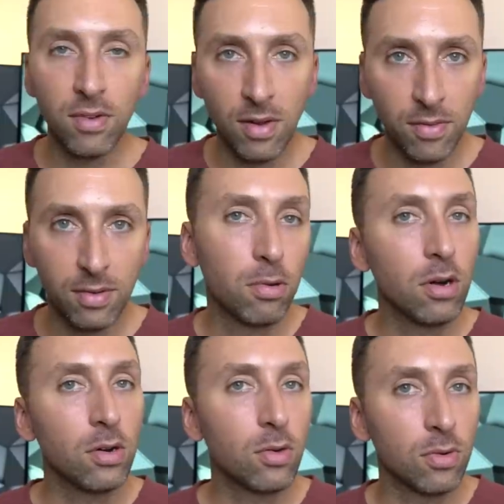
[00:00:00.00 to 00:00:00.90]
forever.
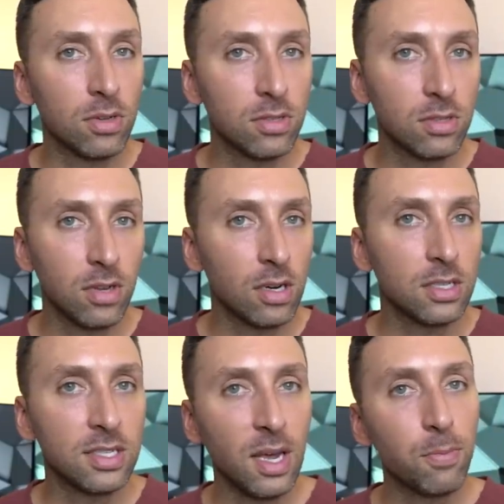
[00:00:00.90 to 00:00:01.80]
Particles are
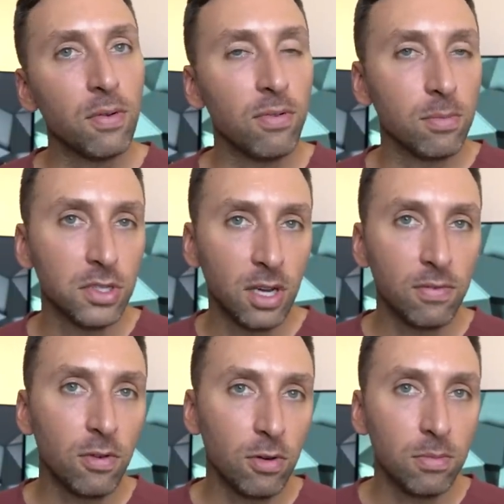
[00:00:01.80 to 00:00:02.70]
separate from gel
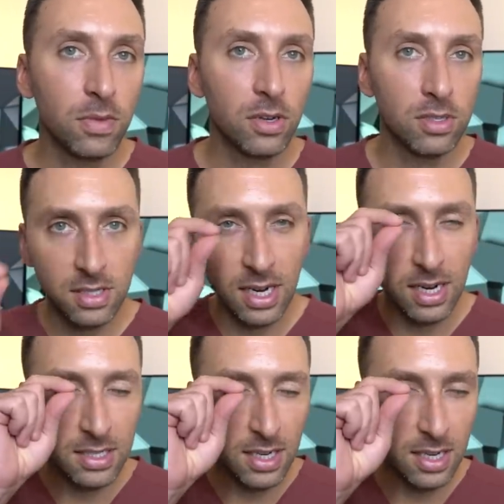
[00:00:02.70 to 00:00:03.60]
foam. They're
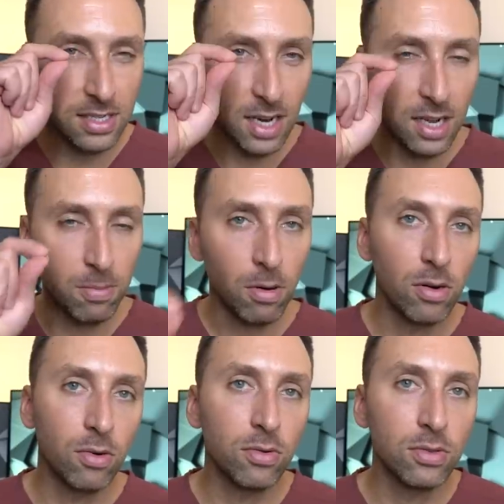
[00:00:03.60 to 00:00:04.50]
teeny, teeny, tiny
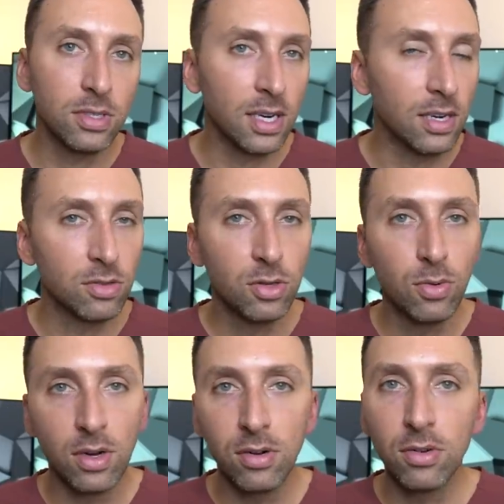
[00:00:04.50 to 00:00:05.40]
particles like
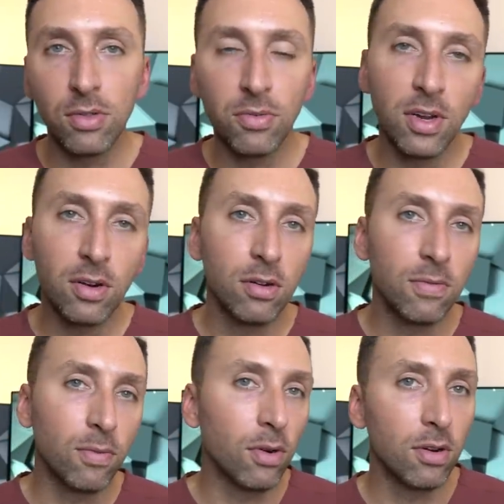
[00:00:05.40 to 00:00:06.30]
200,
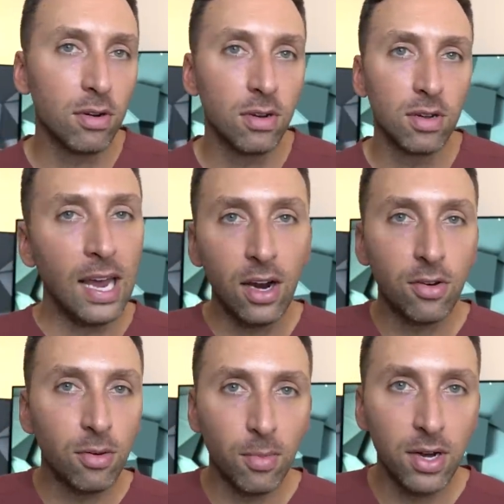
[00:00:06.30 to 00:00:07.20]
300, 400,
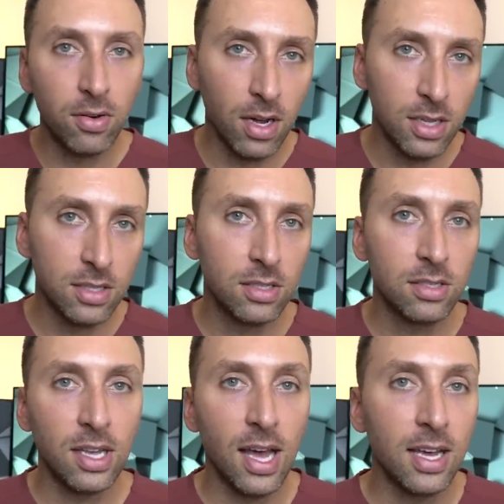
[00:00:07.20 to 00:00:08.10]
800 microns
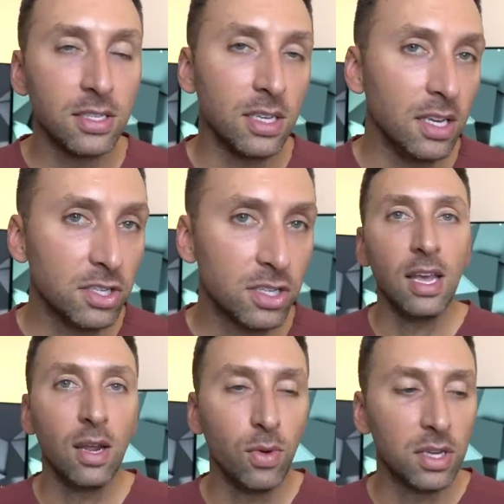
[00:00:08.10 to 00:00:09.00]
size each.
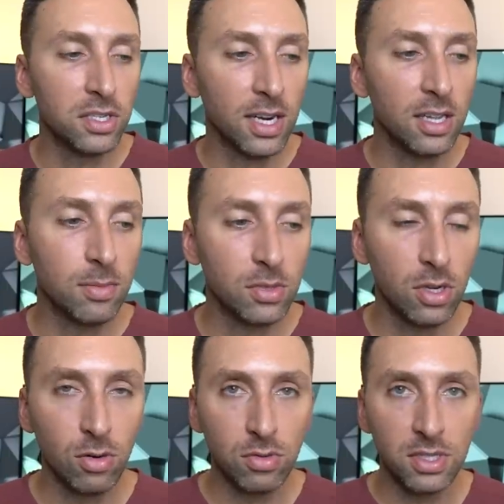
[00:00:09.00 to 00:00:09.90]
And we inject them to
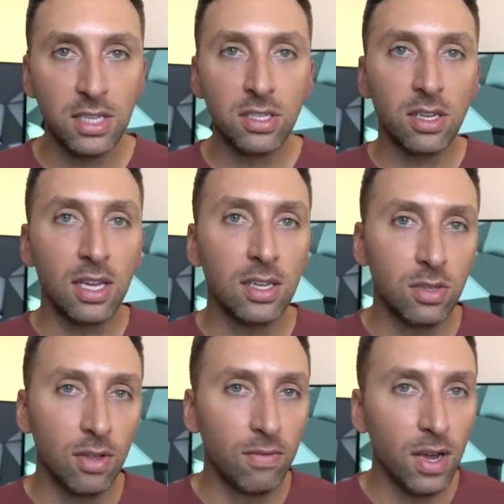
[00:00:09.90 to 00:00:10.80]
go distally
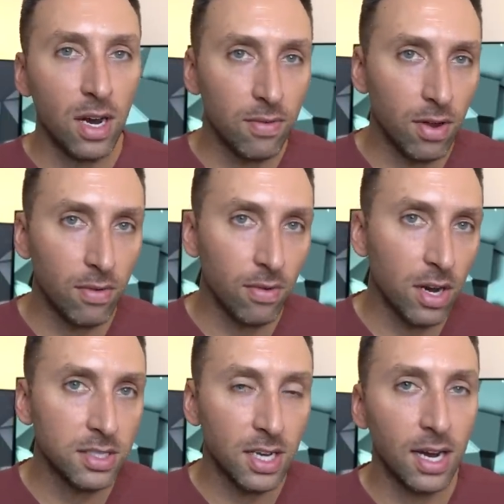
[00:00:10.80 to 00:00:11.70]
into the very, very,
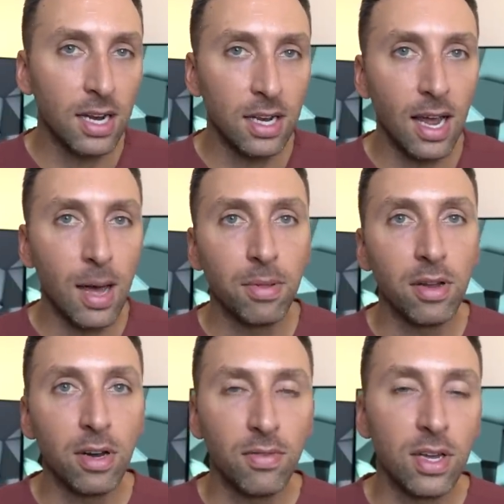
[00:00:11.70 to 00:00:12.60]
very tiny
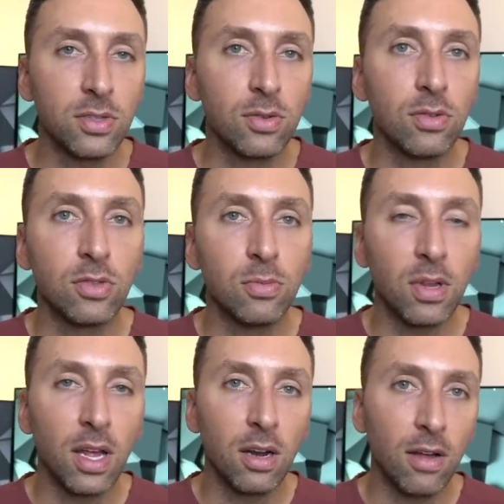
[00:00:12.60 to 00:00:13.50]
capillary vessels to
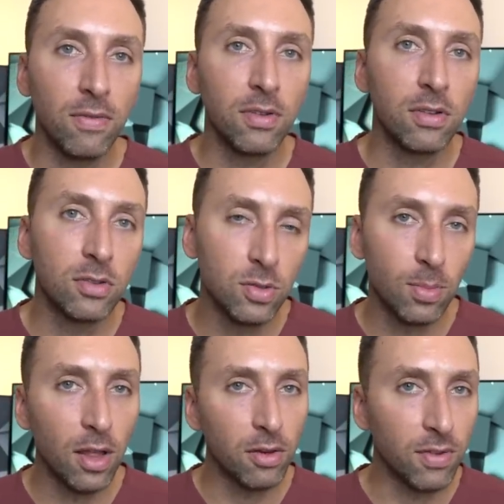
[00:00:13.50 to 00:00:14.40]
block off
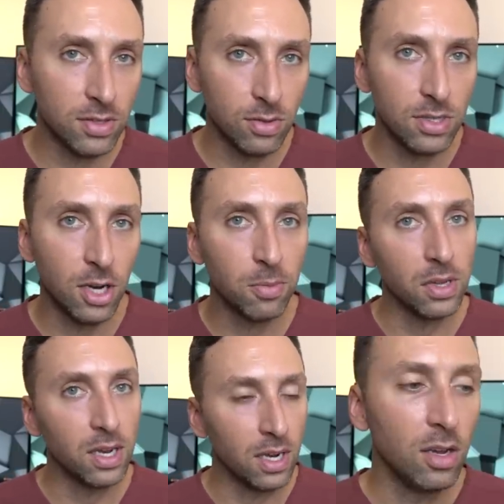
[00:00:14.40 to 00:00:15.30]
smaller vessels that are
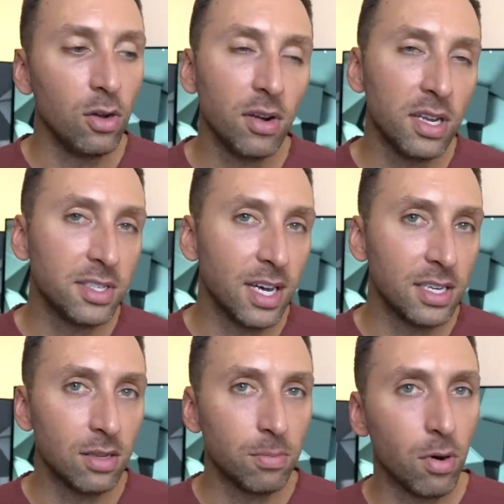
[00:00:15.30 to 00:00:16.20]
bleeding. You don't
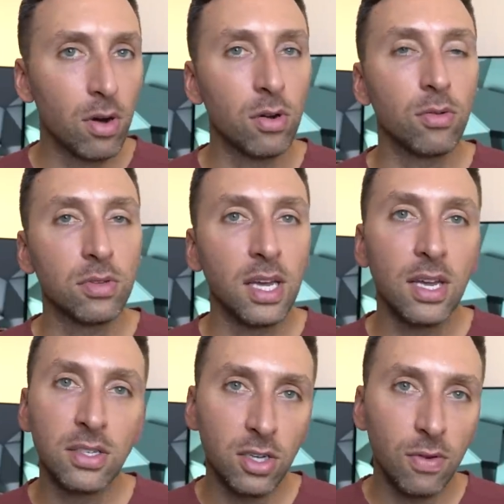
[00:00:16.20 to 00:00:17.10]
inject particles
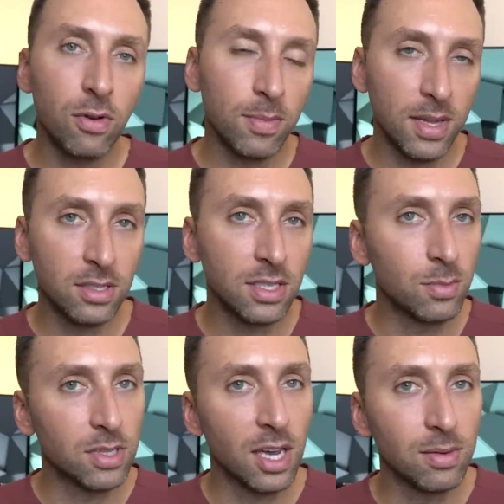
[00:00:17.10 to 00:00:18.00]
and gel foam at the
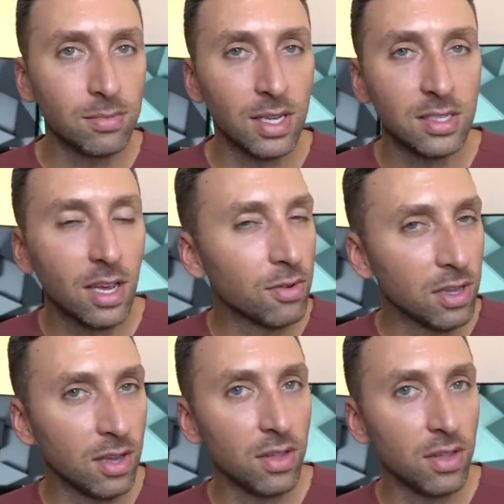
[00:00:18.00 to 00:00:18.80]
same time. That's not really a